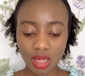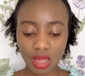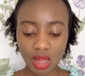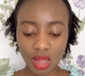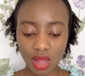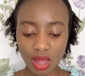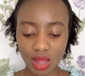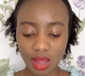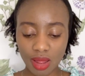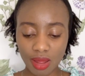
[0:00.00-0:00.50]

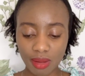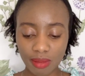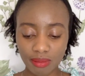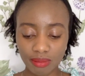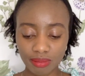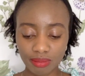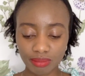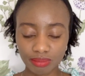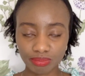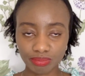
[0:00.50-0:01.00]

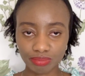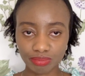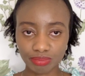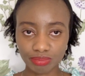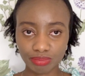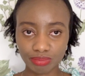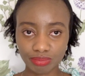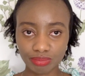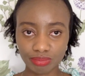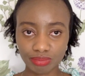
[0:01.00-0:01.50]

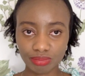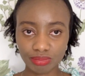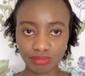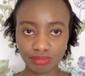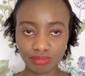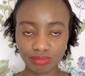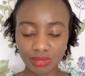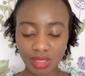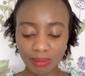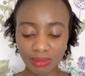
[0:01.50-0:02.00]

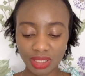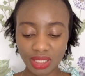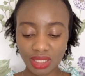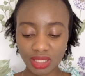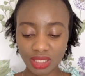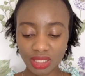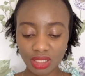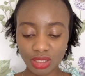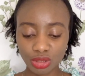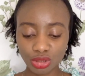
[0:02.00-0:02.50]
I'm
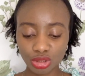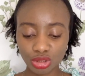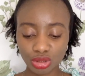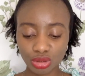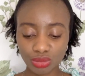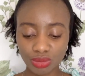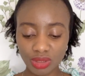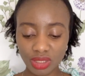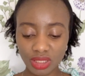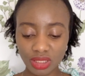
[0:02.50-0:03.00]
thinking,
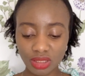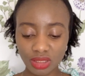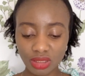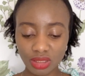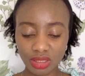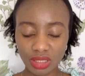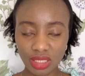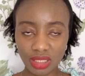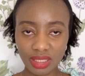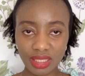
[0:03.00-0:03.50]

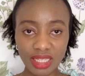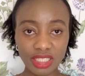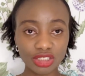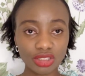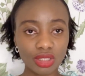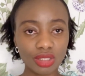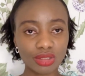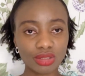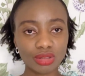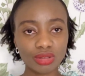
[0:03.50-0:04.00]
let's
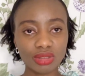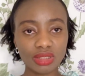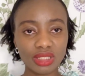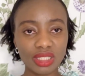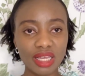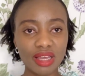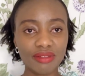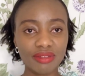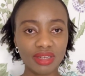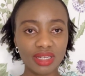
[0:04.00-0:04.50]
just do
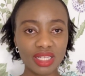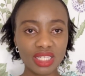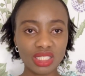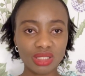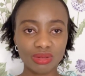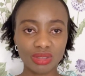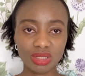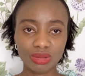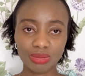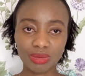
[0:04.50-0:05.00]
the
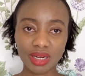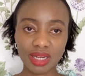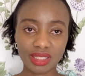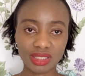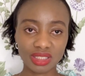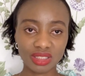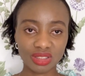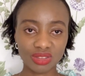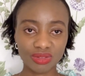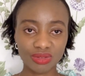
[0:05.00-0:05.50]
evidence-based
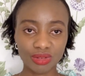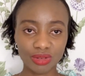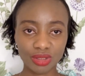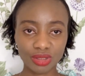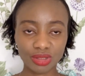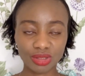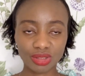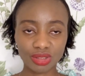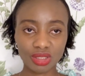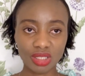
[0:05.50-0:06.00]
practice
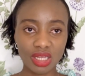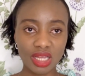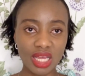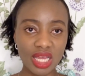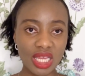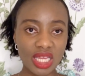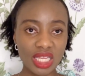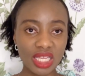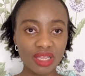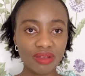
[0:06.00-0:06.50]
first.
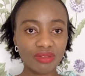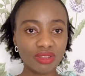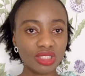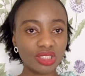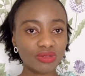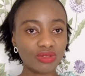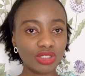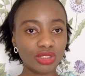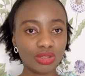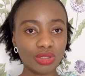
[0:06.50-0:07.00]
If
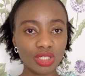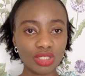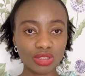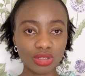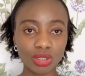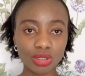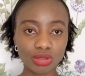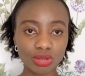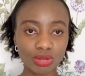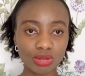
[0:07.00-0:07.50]
this video is
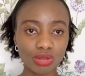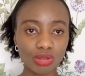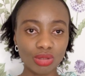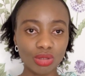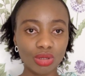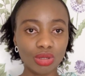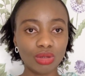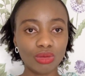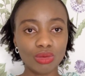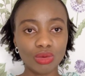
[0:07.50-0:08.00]
not too
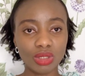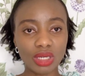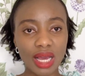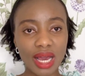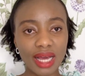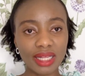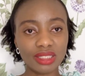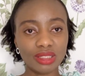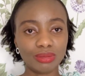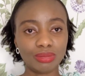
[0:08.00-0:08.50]
long, we'll
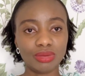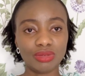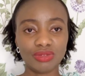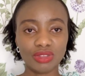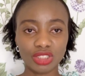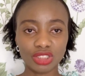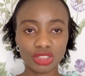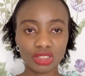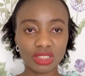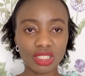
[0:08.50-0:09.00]
add the
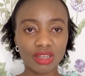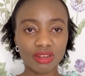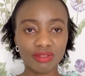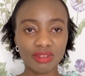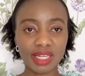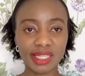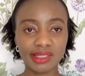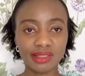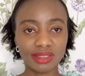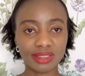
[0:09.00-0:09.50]
professional
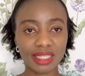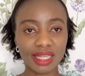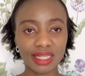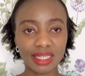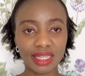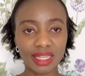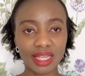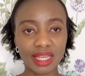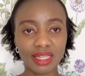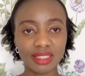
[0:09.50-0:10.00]
values at
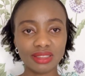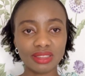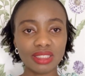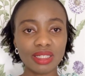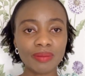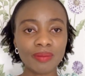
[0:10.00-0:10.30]
the end,